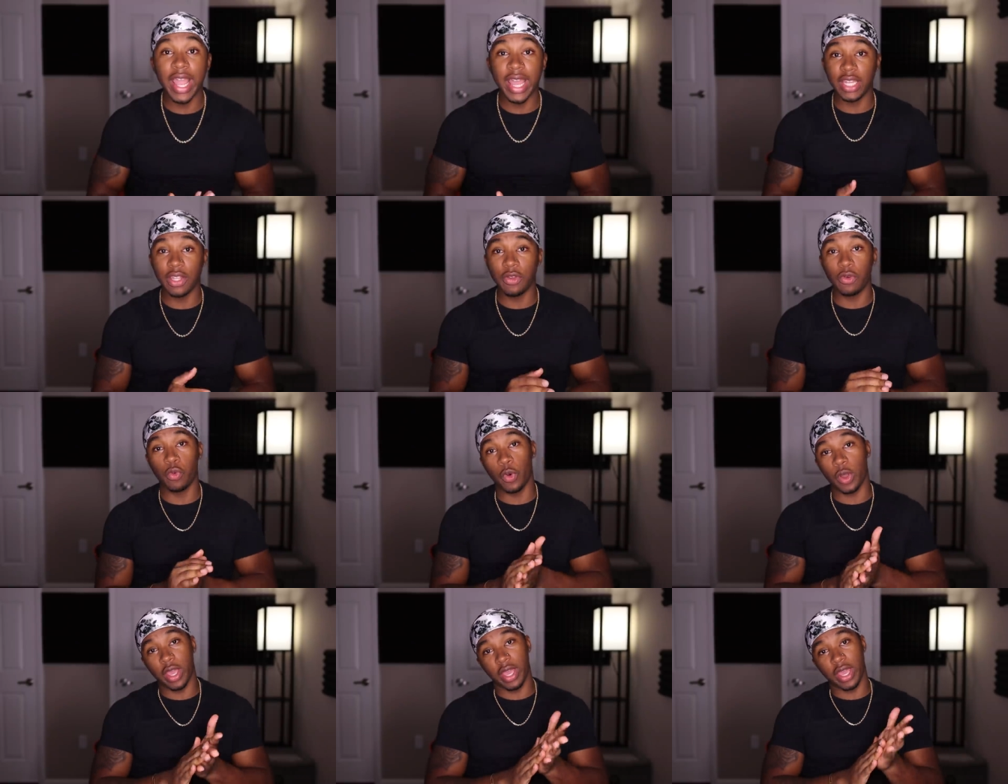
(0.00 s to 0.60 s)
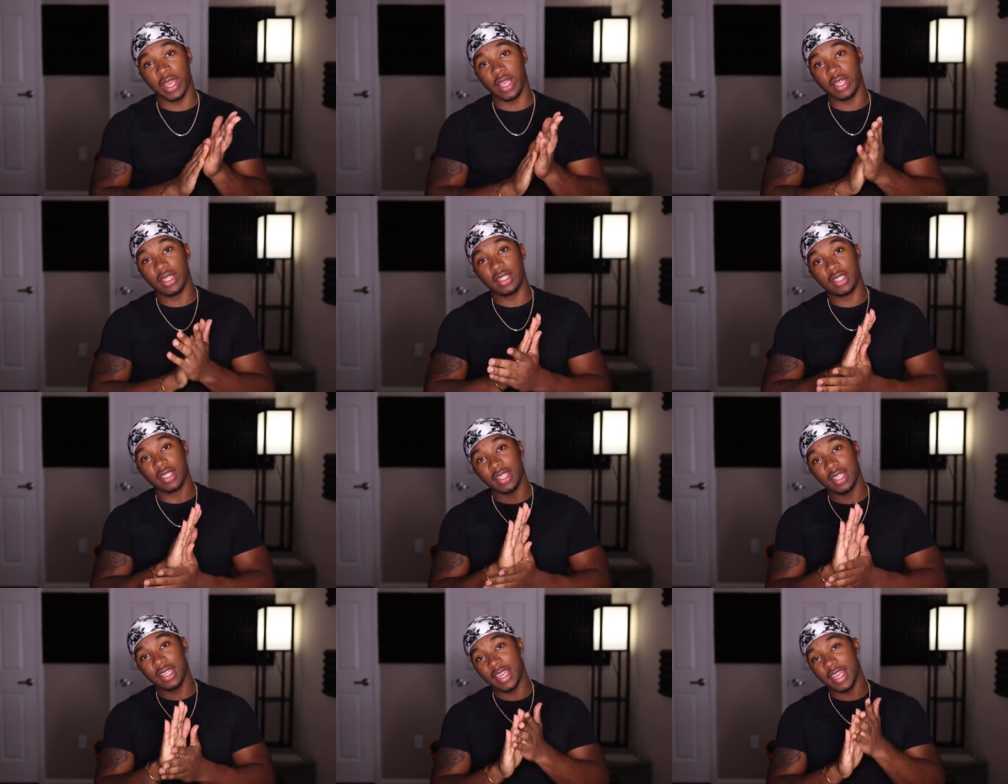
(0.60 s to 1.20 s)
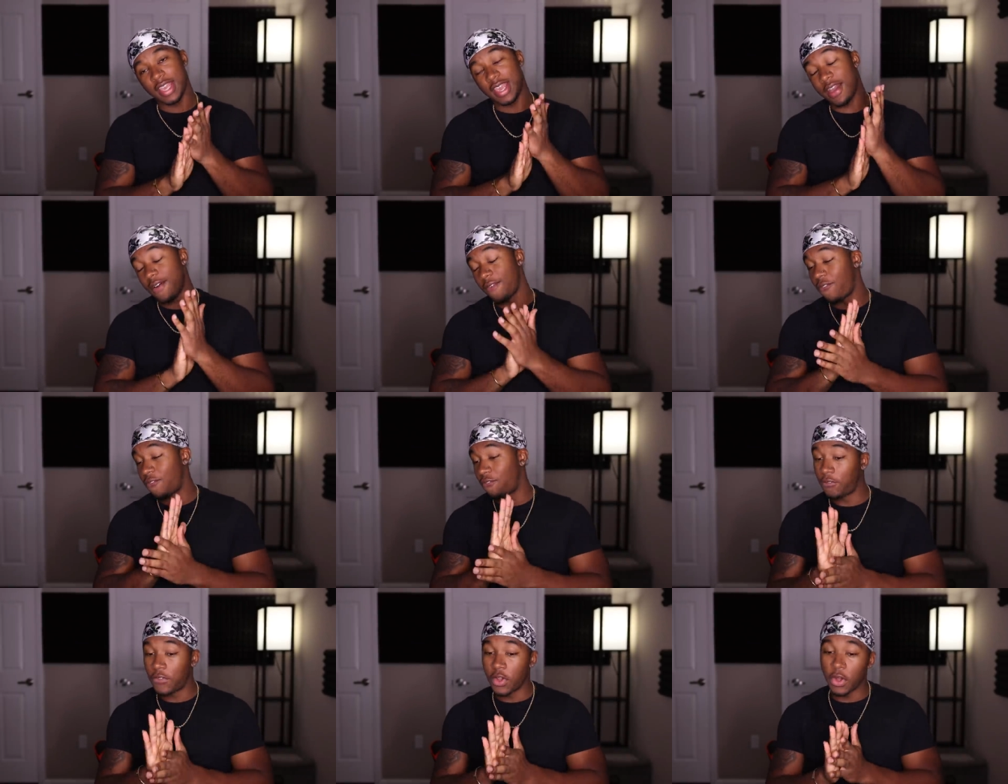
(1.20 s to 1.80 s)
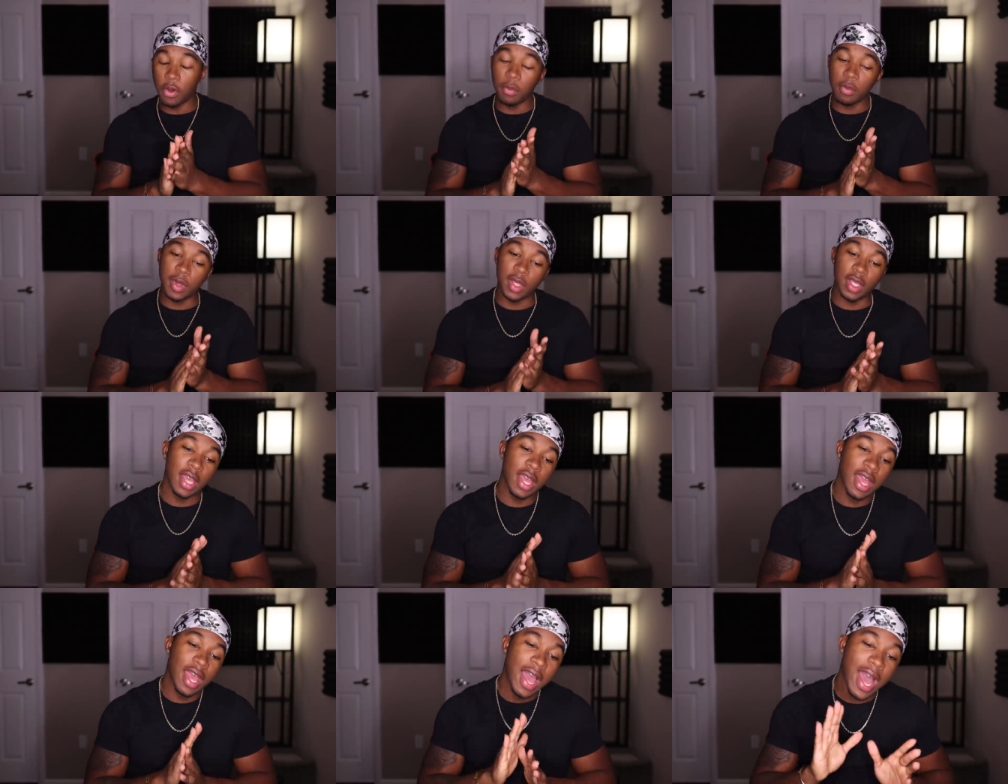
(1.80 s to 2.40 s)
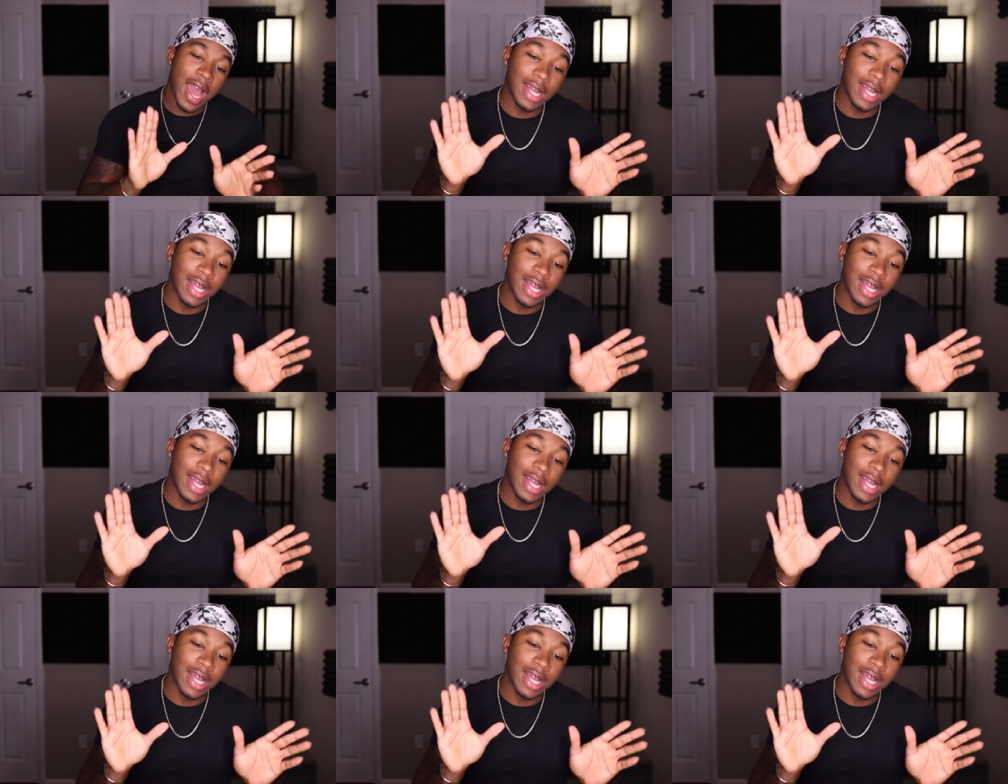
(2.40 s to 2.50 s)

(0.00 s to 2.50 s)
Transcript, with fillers: Anyways, yeah, feel me?